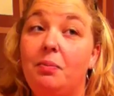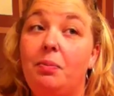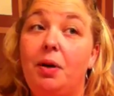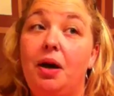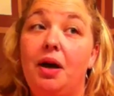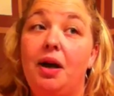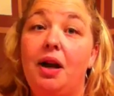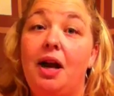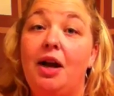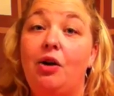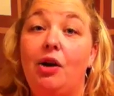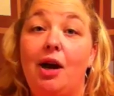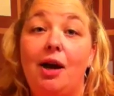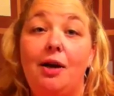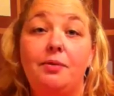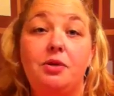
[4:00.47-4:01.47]
but I
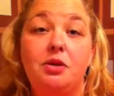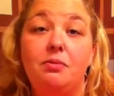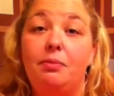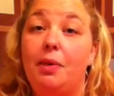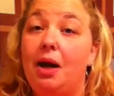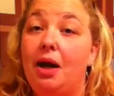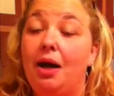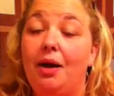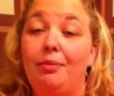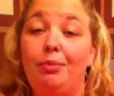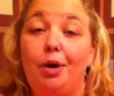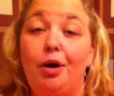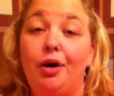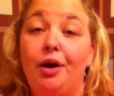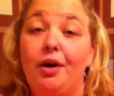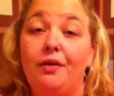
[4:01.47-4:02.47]
grabbed my
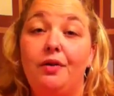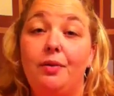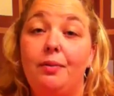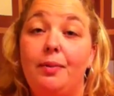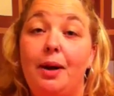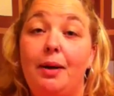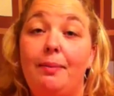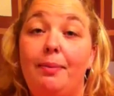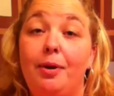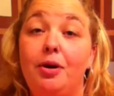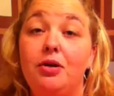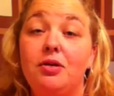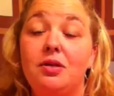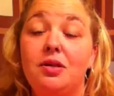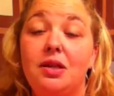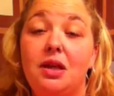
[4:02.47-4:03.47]
bar out of my
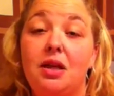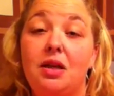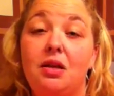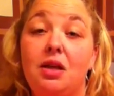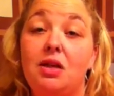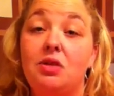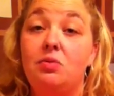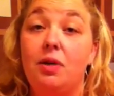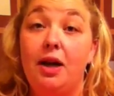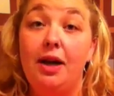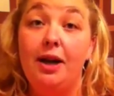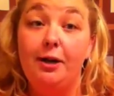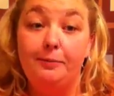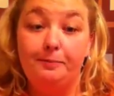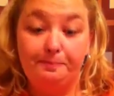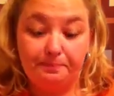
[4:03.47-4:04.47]
purse, and that's what I
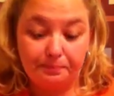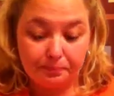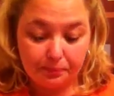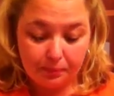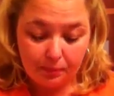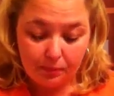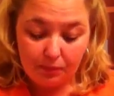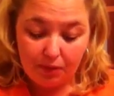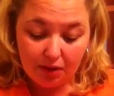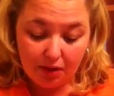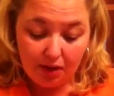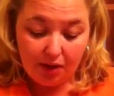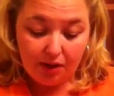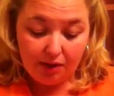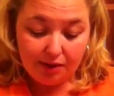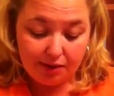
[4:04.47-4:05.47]
had.
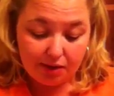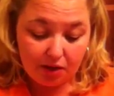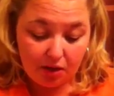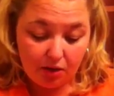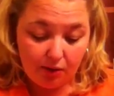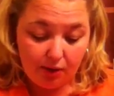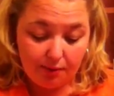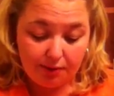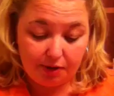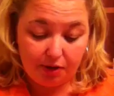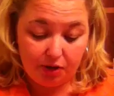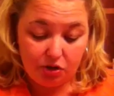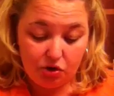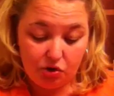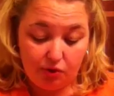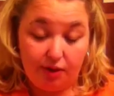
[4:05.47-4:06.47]
So it was a
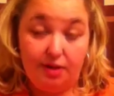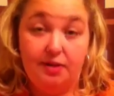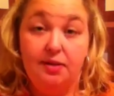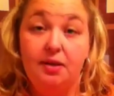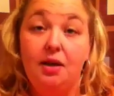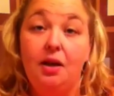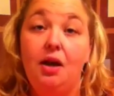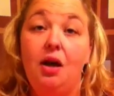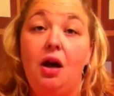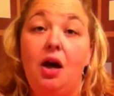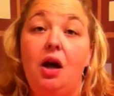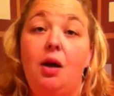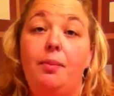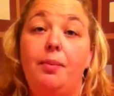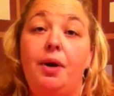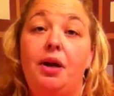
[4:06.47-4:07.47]
good choice.
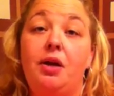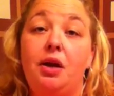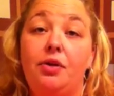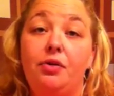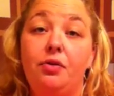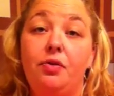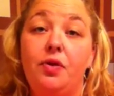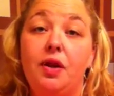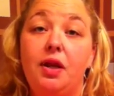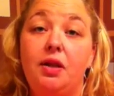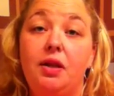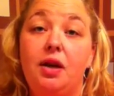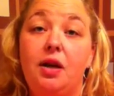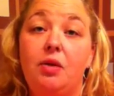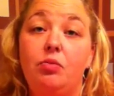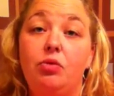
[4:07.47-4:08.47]
Another thing
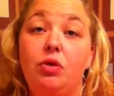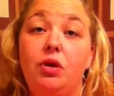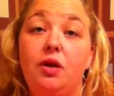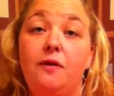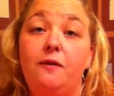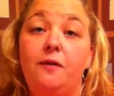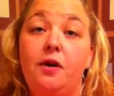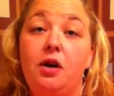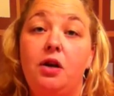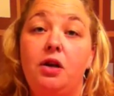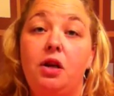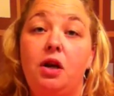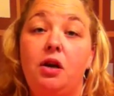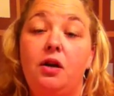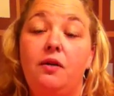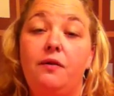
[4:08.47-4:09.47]
that I'm really fond
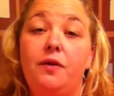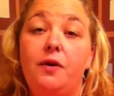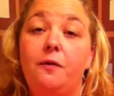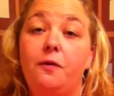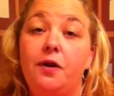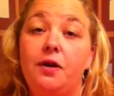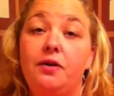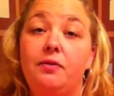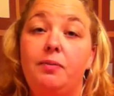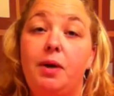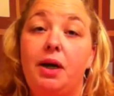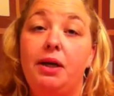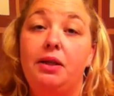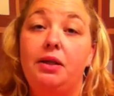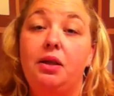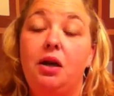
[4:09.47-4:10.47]
of, a friend of
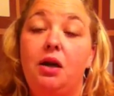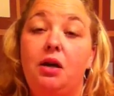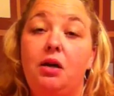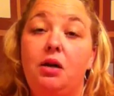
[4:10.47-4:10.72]
mine